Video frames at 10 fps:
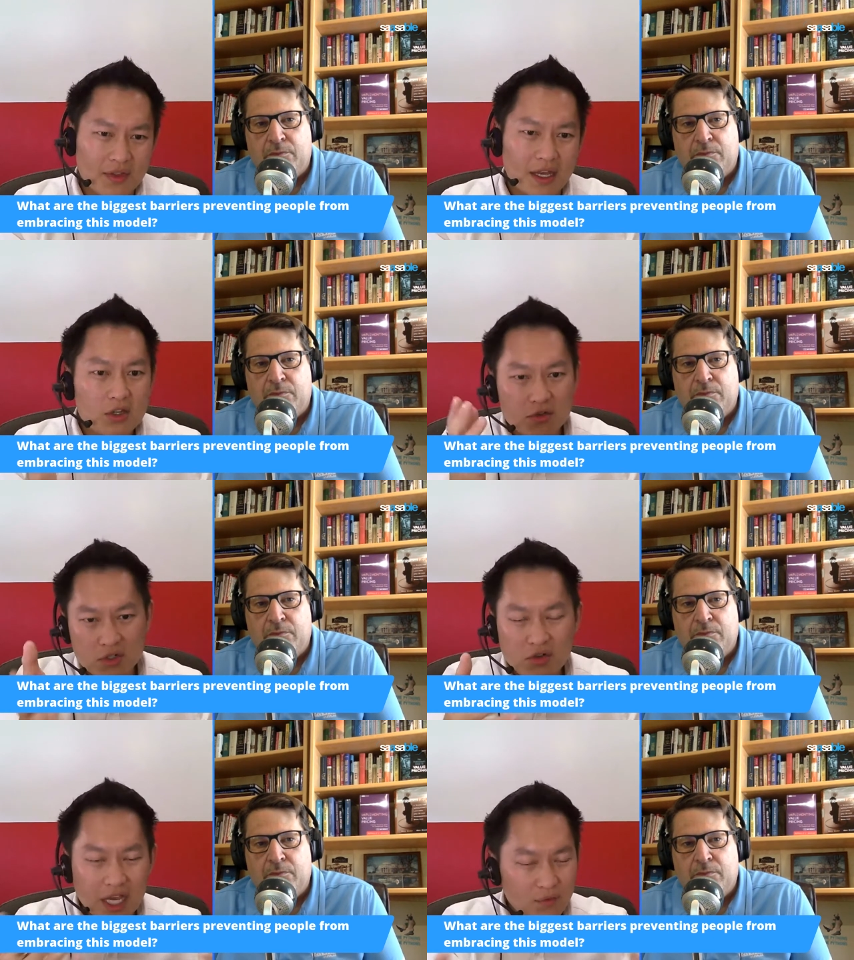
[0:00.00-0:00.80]
Speaker 1: on that, and you
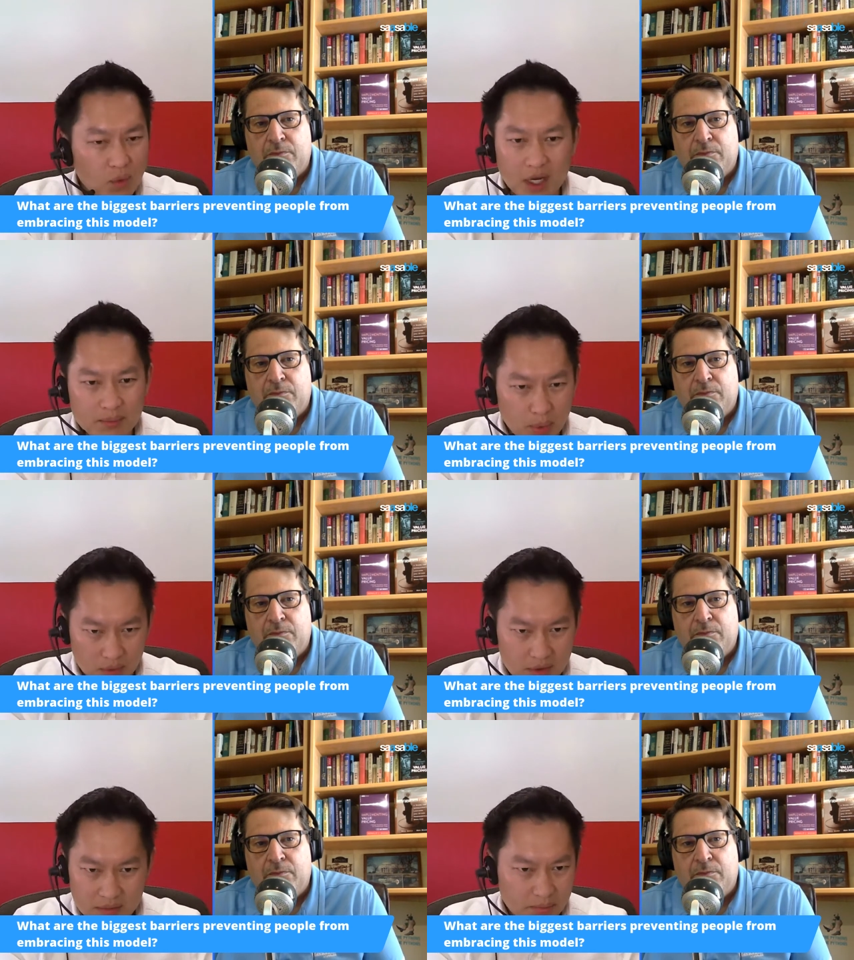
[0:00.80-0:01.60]
you gave one
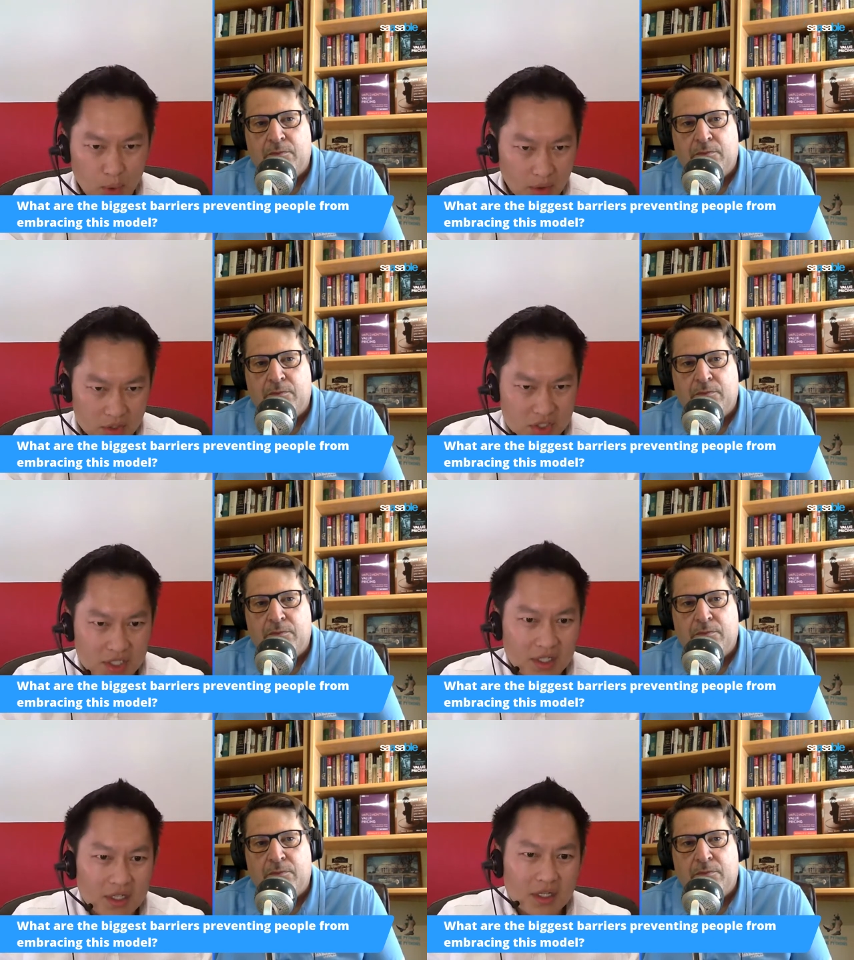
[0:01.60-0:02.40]
por
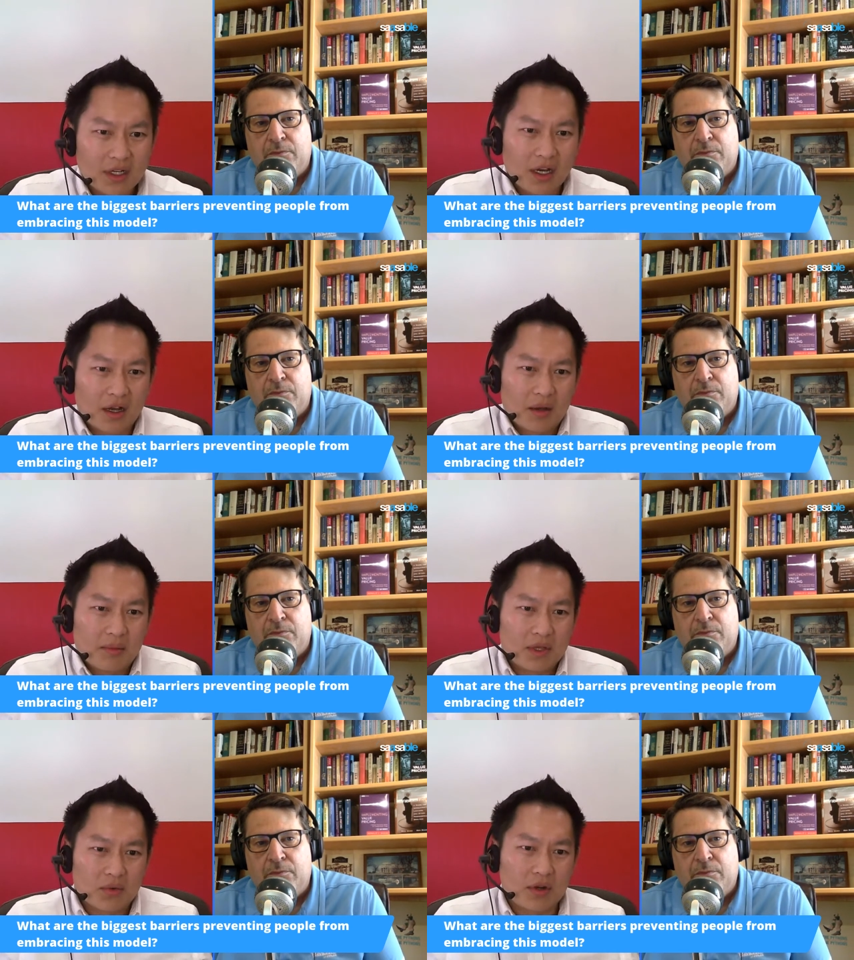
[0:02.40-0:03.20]
Porsche
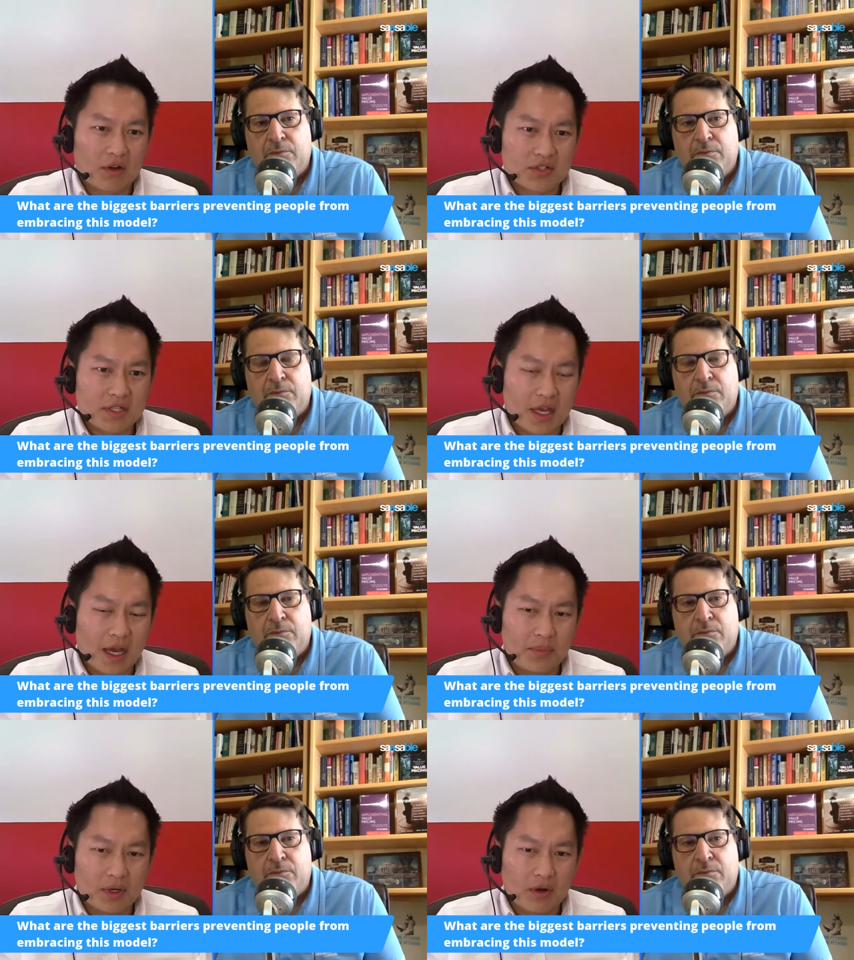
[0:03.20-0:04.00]
um, in regards to
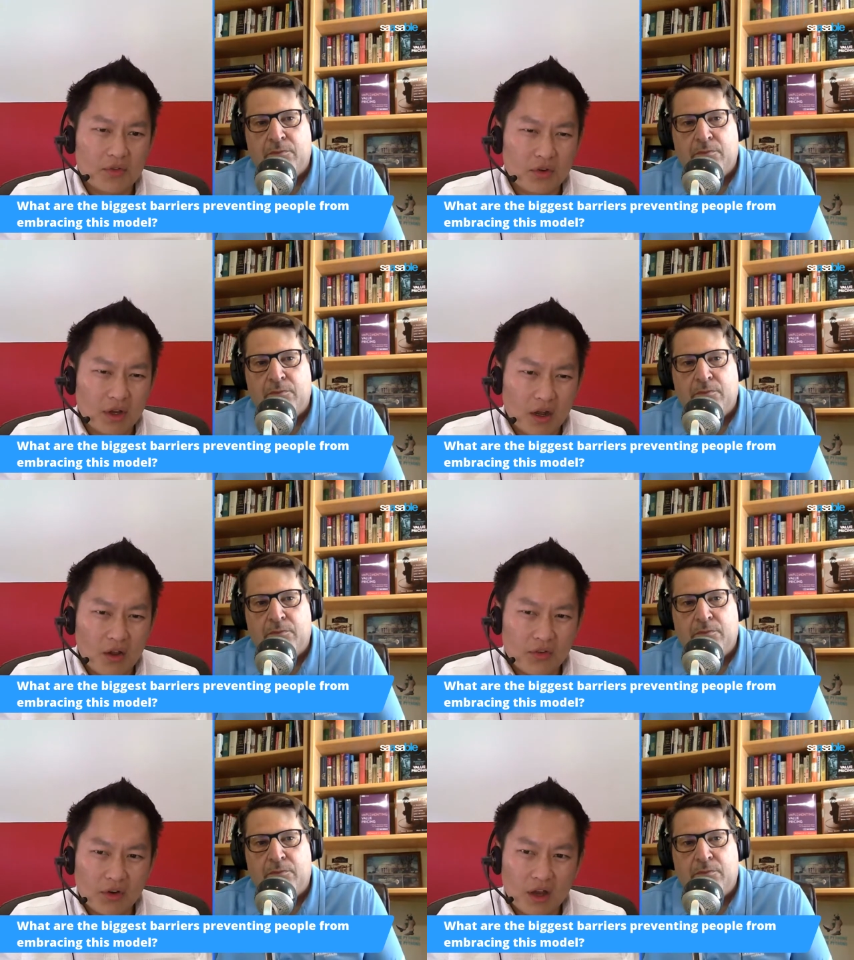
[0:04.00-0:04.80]
that. But are there
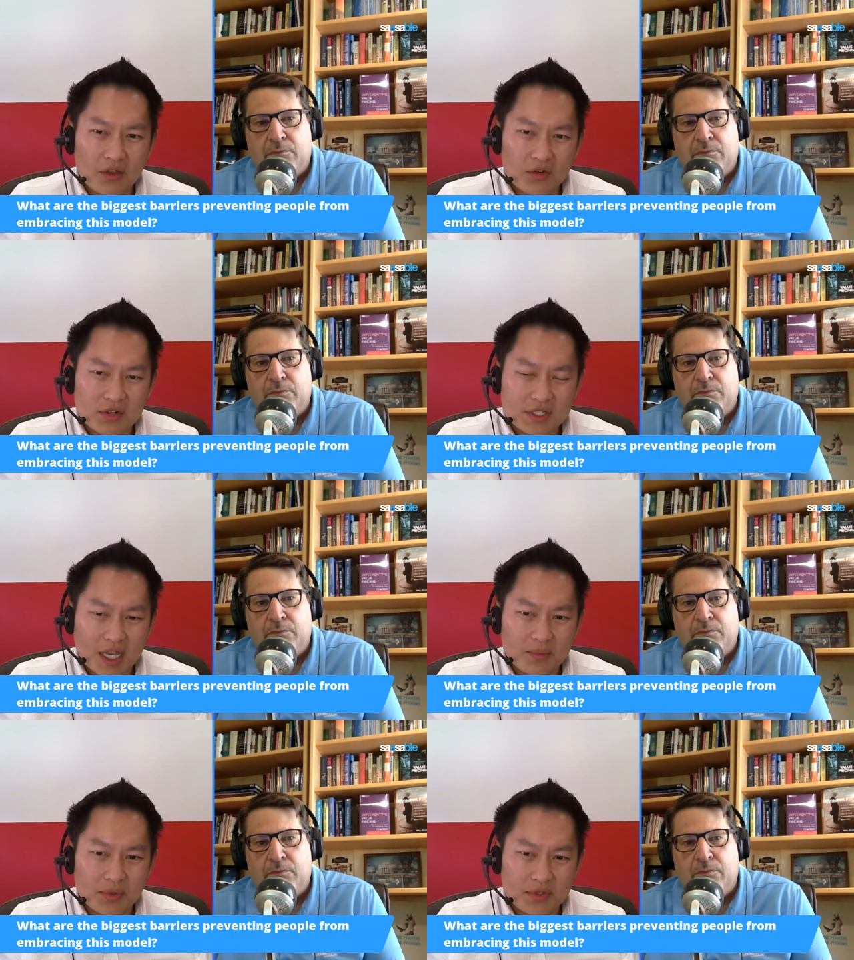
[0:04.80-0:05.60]
are there other
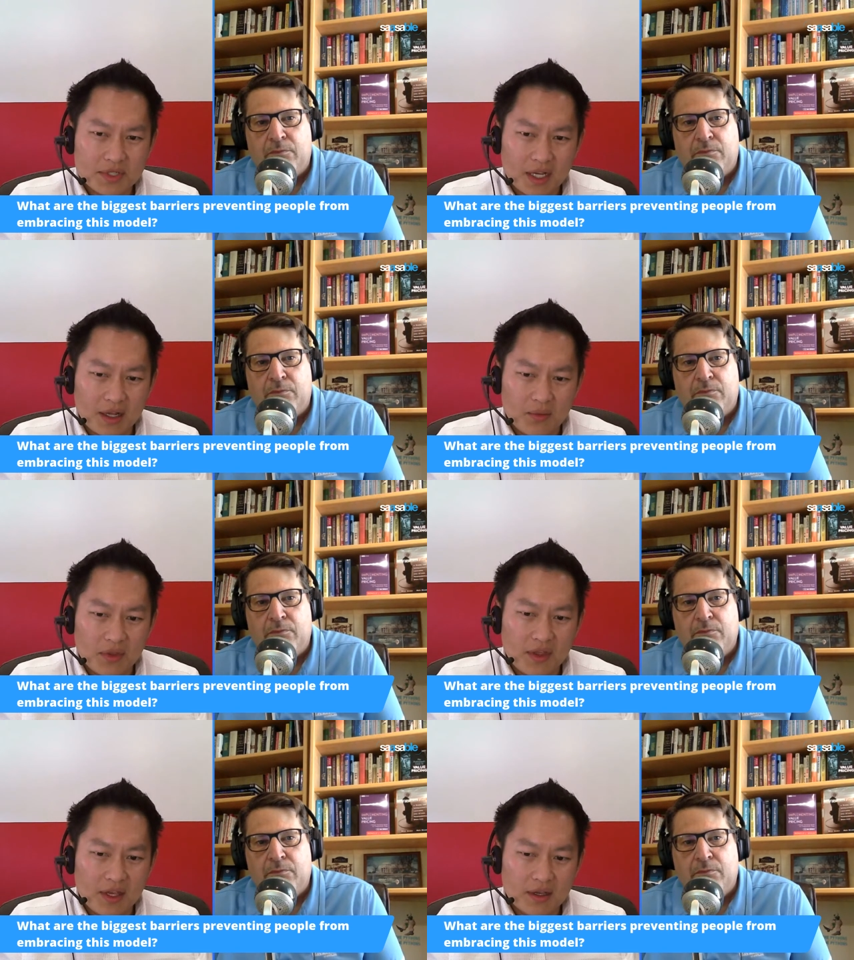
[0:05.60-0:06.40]
examples? I, I
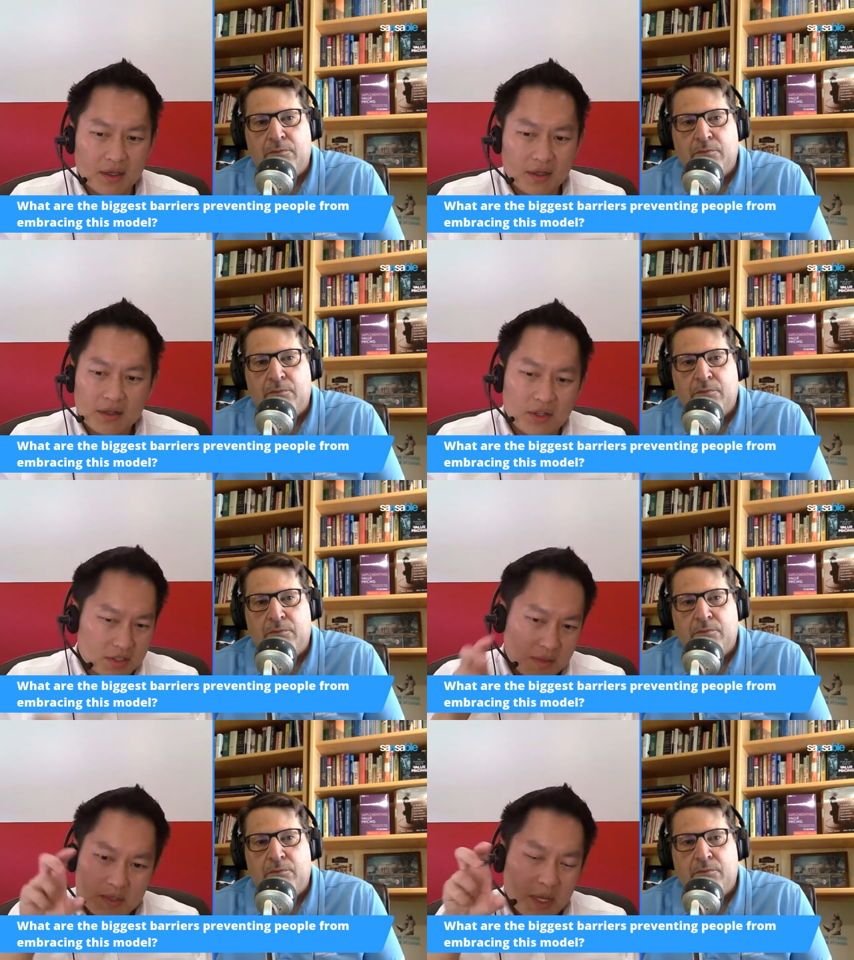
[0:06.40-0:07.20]
would think
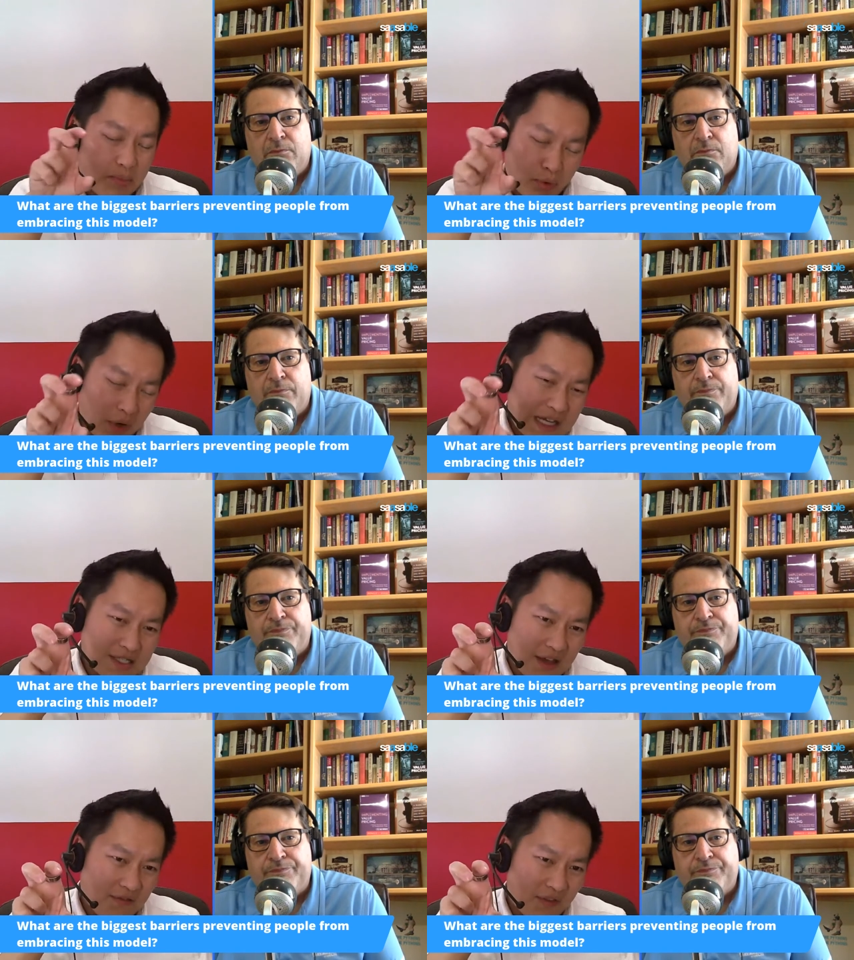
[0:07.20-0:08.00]
there seems to be a
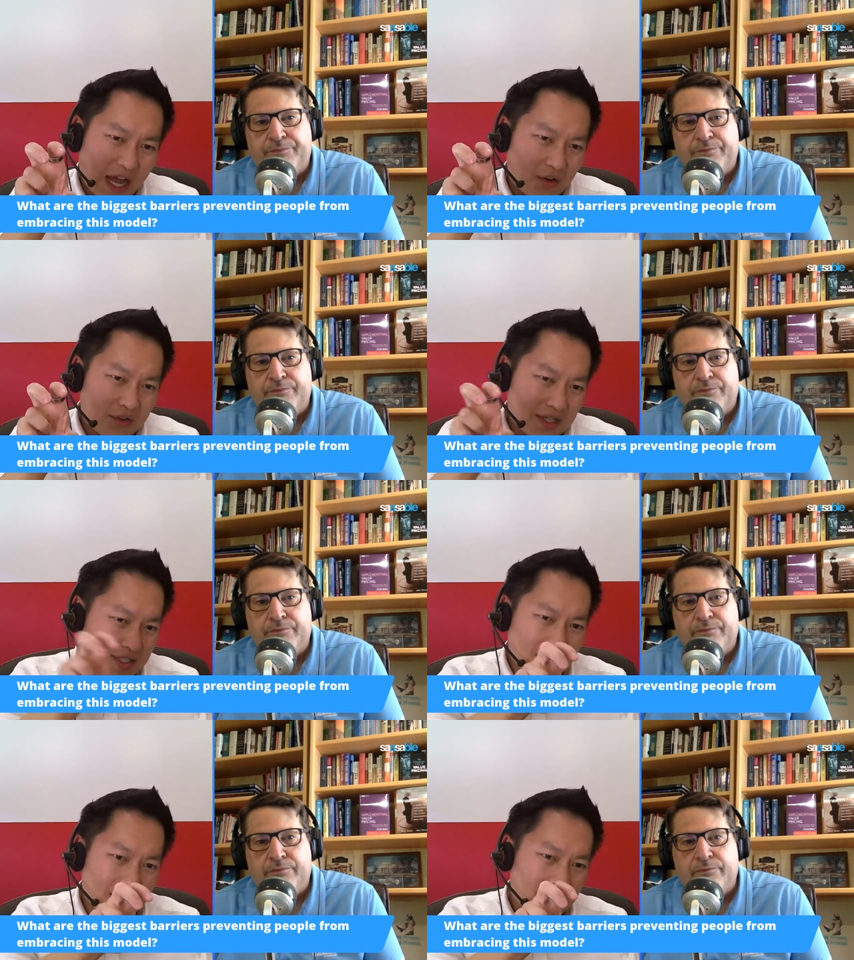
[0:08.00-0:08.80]
price they found that
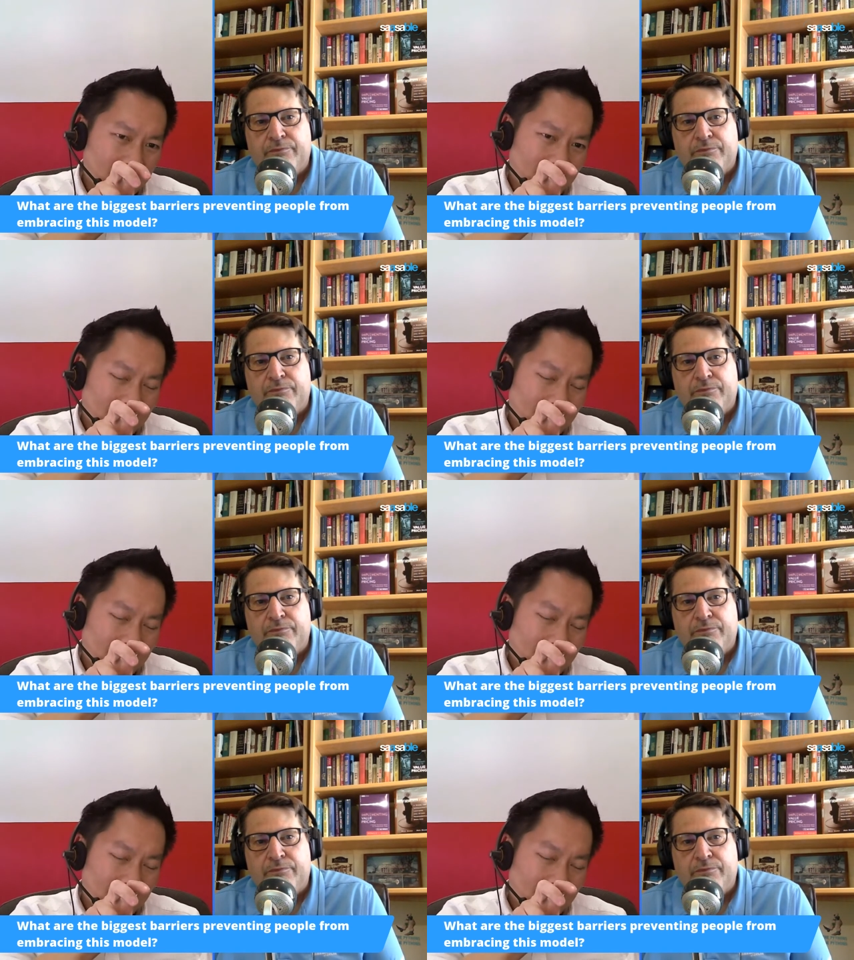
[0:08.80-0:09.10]
said